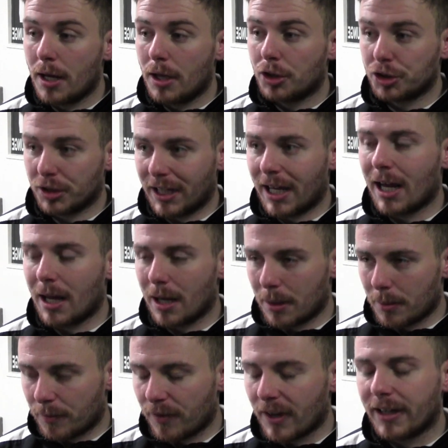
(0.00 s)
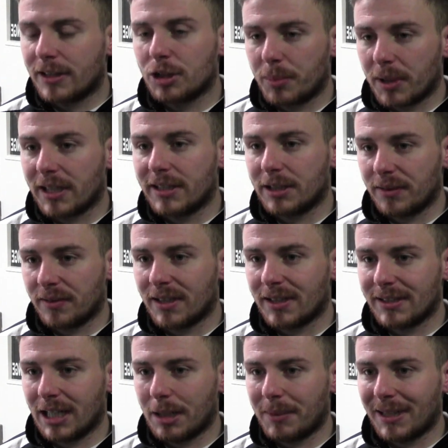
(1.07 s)
So yeah, flexibility within a
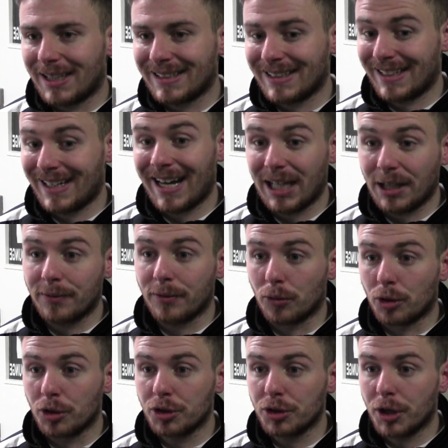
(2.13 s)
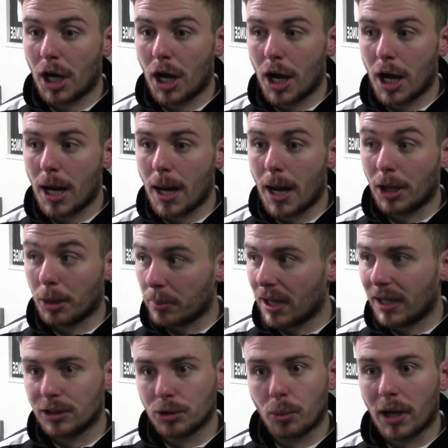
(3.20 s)
team is key for us, and the
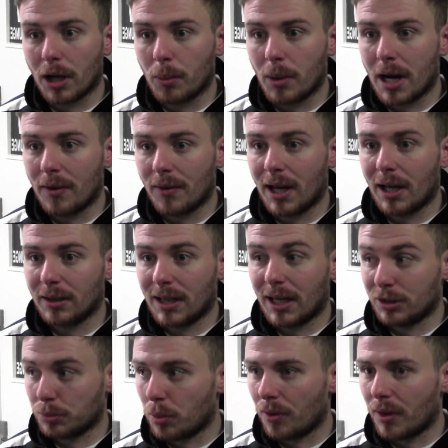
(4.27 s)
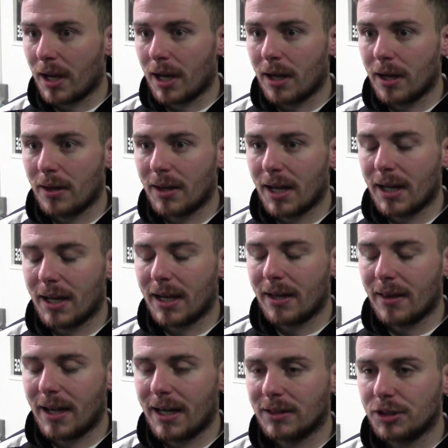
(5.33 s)
players are well aware of that. That's what they're
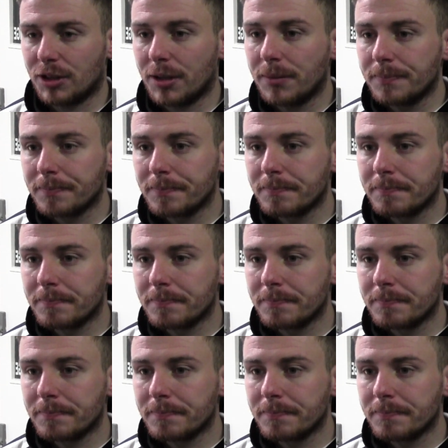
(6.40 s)
here to do.